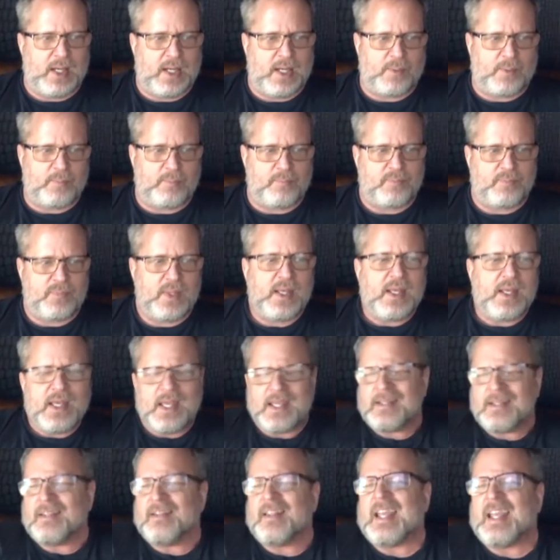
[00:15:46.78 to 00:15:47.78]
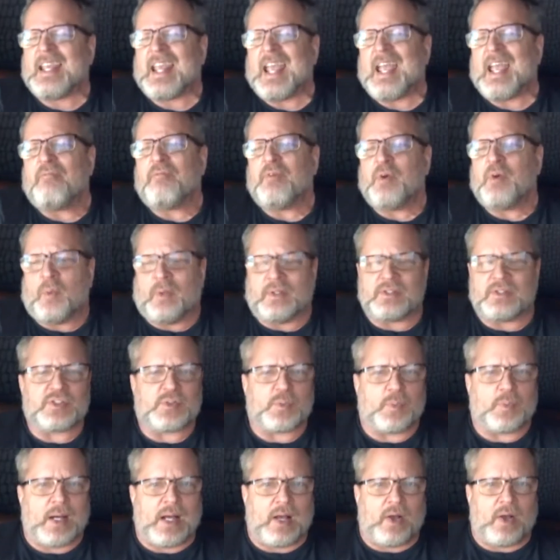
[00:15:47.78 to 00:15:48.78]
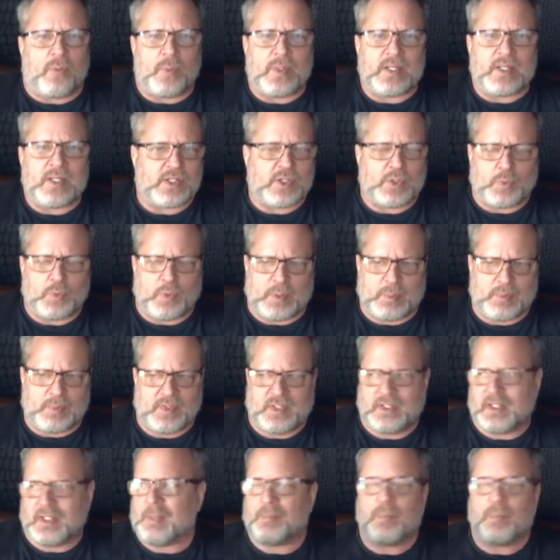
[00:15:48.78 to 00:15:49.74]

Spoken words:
But like every once in a while, we get annoyed with it.